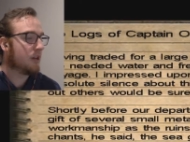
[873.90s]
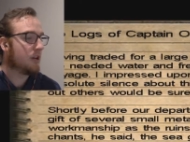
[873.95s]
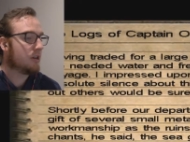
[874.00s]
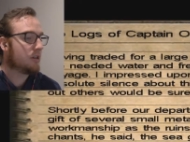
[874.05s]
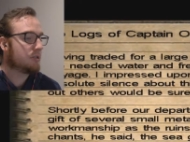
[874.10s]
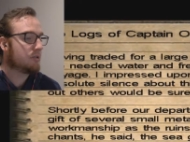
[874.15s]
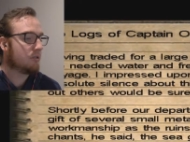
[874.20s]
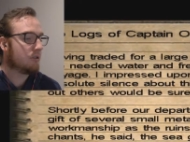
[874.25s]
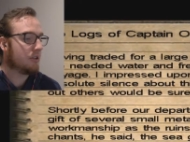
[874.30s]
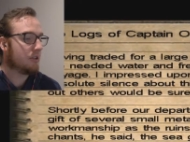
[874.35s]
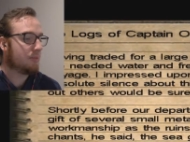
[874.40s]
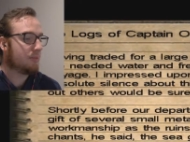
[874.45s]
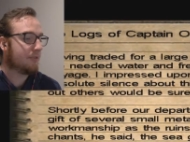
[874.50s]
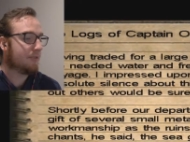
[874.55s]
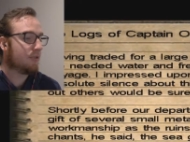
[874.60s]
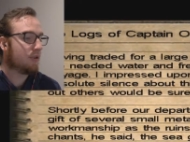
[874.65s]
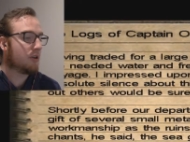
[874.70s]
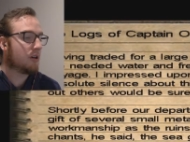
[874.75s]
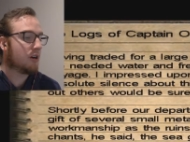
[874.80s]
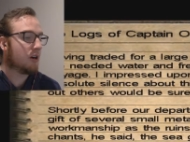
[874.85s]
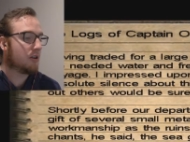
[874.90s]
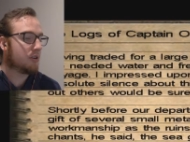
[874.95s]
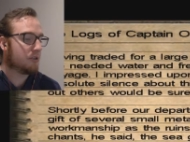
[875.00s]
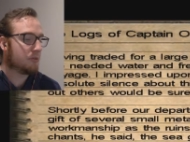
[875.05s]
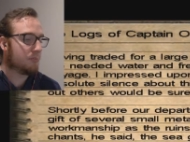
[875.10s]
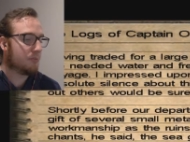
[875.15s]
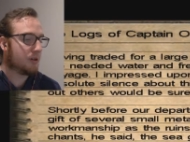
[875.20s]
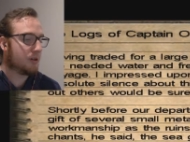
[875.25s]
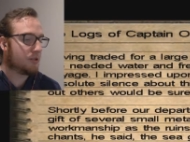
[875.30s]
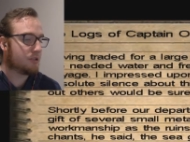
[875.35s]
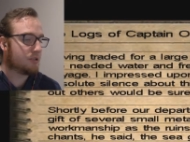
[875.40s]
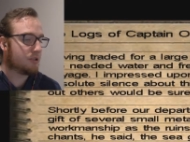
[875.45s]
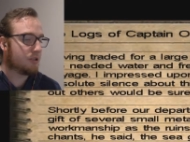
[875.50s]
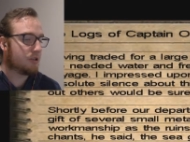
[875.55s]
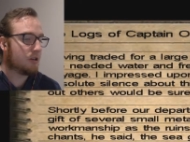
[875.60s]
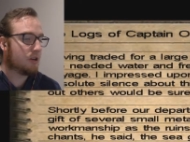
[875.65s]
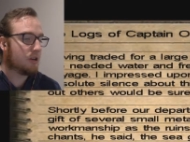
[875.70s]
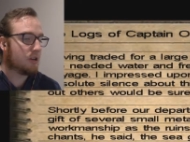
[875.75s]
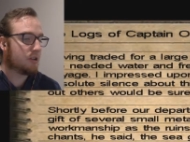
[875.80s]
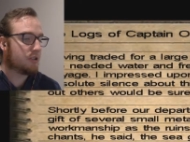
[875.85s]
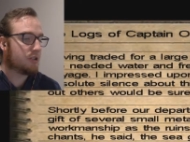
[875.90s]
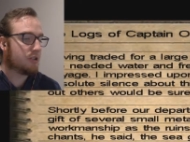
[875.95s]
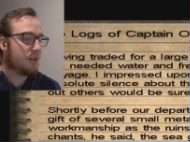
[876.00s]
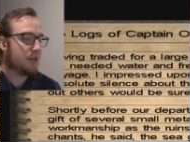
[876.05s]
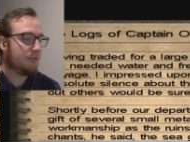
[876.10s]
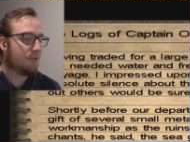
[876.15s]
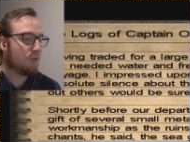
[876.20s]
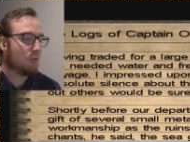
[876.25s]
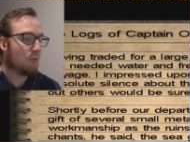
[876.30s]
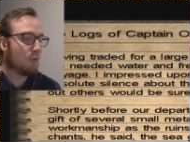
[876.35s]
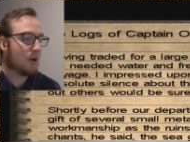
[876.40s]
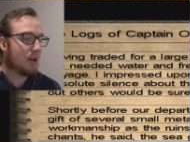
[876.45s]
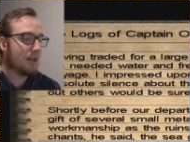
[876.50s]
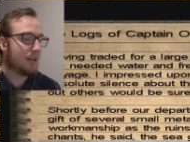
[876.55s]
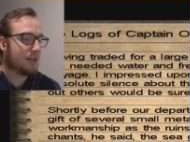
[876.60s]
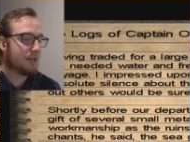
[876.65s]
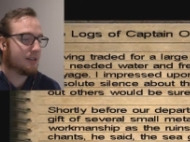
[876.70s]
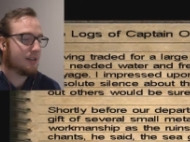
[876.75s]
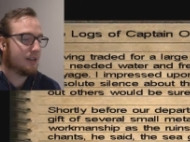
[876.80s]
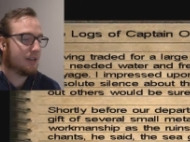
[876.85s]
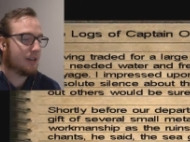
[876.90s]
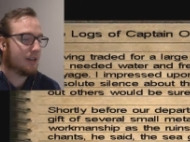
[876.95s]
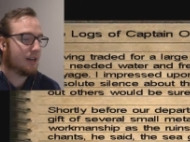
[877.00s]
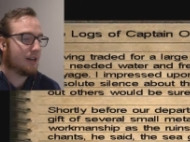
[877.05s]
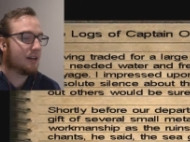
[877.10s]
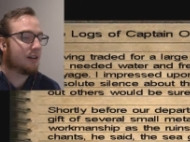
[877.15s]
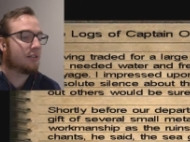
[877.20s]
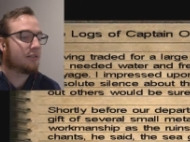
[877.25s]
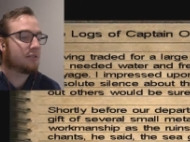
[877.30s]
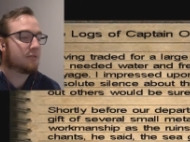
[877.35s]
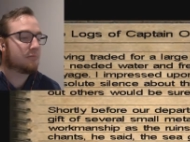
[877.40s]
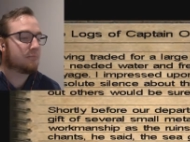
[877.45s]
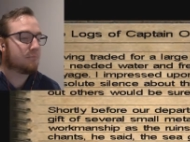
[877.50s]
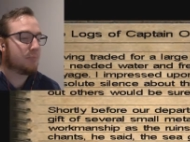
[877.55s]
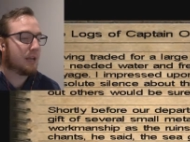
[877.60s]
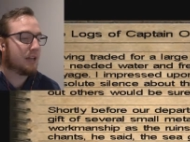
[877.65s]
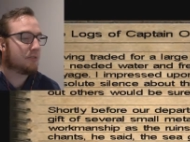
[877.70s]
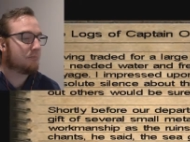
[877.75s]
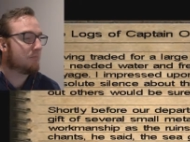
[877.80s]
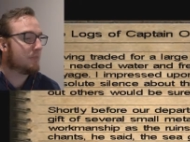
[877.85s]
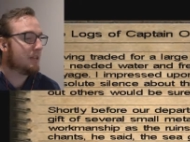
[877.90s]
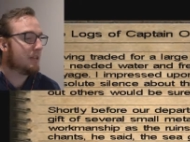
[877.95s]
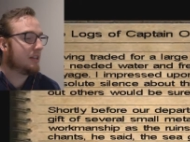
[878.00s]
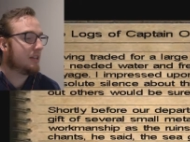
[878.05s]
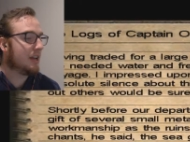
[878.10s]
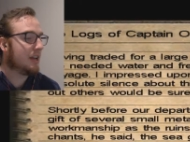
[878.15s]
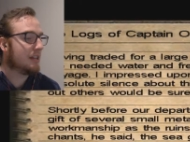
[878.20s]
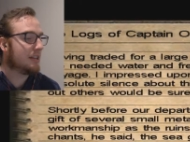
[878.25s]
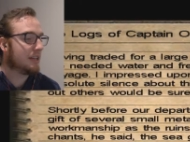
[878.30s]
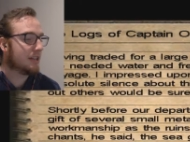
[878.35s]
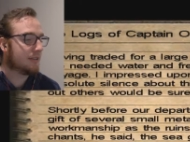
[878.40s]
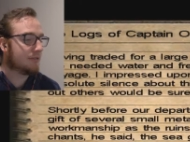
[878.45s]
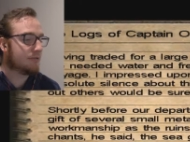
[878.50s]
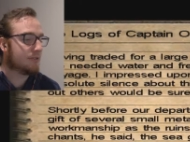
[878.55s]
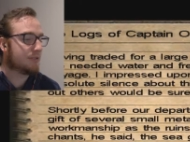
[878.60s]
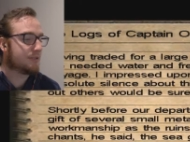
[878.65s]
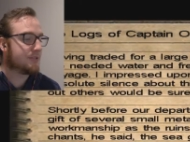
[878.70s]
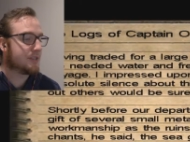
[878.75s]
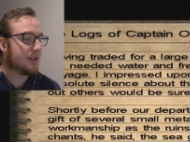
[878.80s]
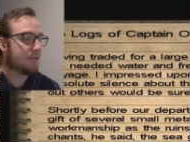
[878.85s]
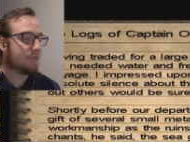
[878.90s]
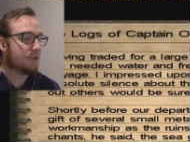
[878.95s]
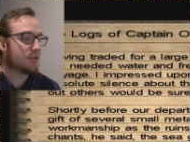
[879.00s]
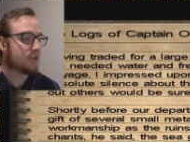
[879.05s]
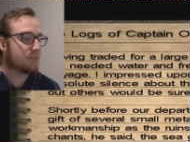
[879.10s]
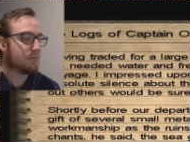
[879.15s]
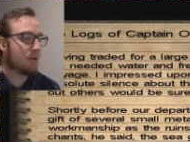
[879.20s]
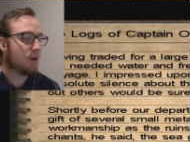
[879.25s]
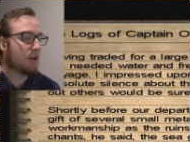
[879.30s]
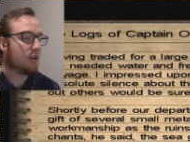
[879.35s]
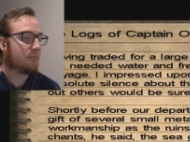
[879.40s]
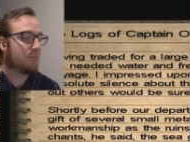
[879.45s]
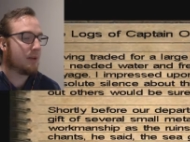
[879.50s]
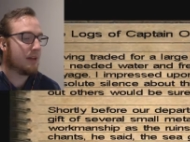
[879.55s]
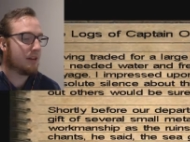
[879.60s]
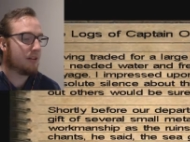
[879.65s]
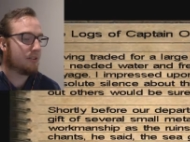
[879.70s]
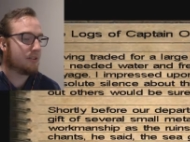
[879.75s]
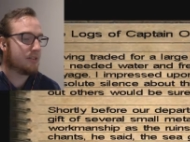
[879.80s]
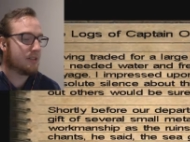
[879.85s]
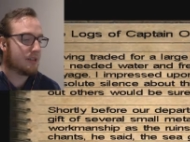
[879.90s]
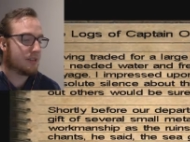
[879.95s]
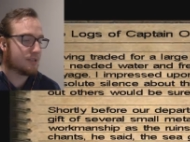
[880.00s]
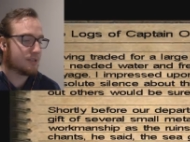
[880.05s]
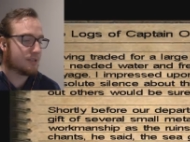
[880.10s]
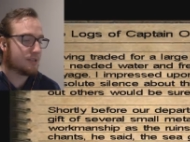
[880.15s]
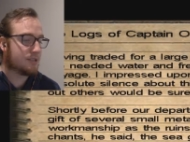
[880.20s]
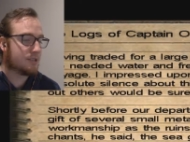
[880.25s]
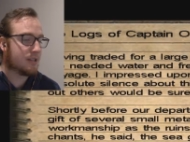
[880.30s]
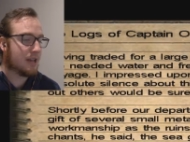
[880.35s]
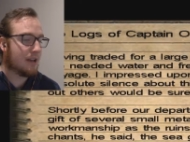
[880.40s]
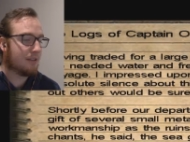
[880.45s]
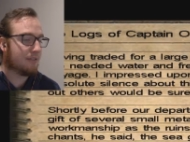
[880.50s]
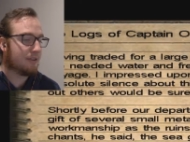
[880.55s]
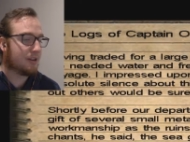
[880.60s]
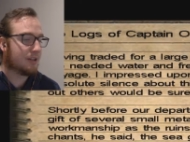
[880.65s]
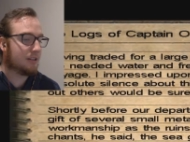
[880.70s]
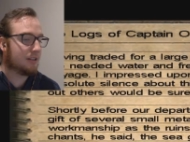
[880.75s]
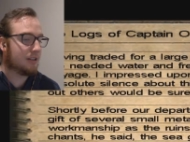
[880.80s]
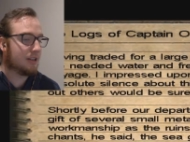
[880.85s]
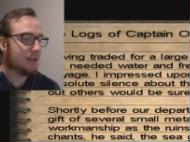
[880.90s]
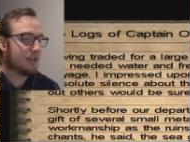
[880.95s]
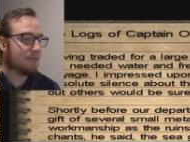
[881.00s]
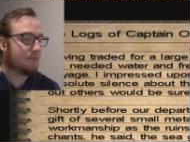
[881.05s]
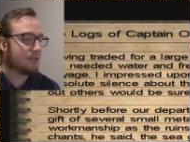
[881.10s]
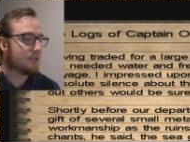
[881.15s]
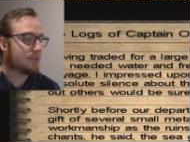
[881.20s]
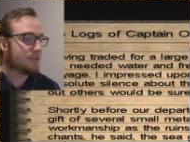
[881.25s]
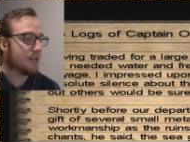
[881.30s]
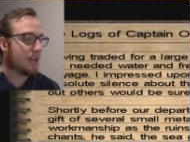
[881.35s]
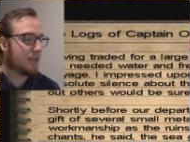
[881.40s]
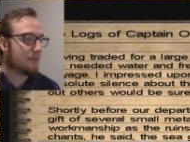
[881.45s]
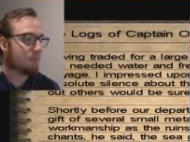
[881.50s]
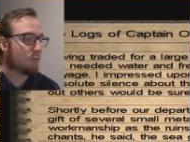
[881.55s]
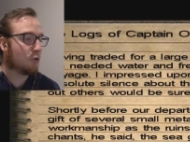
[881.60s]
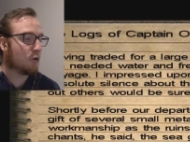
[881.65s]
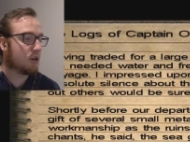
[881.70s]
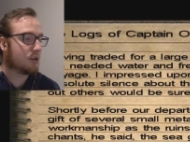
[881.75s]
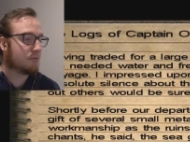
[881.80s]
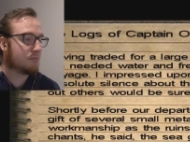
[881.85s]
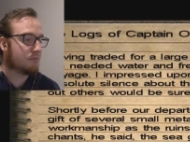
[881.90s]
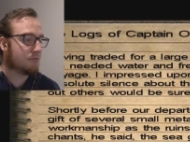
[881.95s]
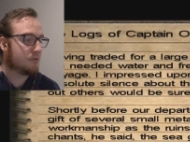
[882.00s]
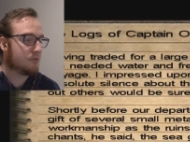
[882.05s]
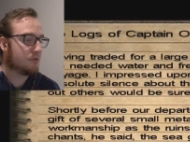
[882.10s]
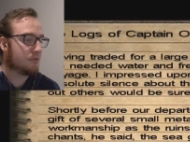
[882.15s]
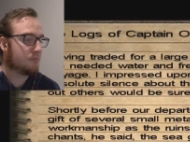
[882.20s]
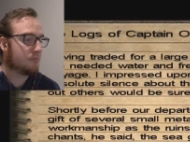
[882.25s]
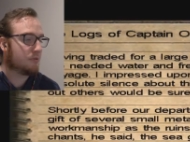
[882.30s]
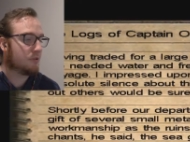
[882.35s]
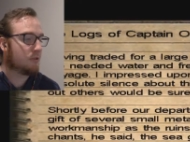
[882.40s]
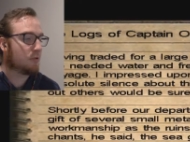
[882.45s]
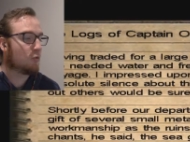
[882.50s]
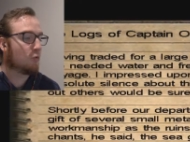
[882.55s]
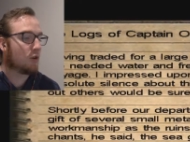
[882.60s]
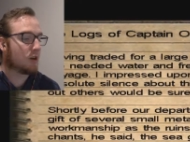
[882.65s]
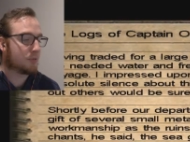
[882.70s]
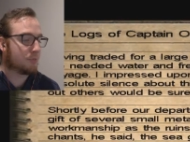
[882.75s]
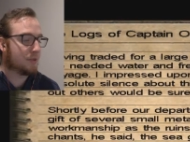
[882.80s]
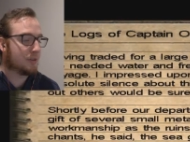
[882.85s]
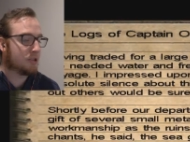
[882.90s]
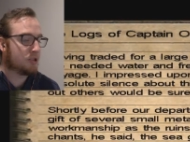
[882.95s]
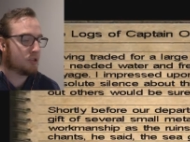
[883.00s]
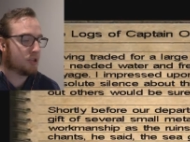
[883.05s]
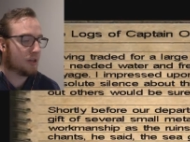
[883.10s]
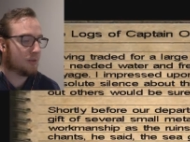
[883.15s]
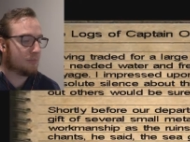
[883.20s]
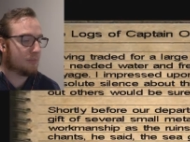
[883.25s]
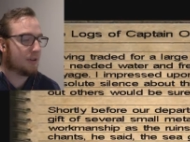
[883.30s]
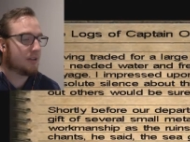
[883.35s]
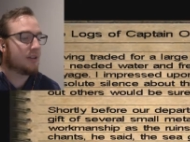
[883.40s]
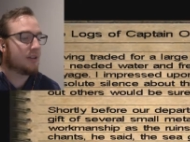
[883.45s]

Shortly before our departure, Chief Walakea made me a gift of several small metal discs, evidently of the same work- workmanship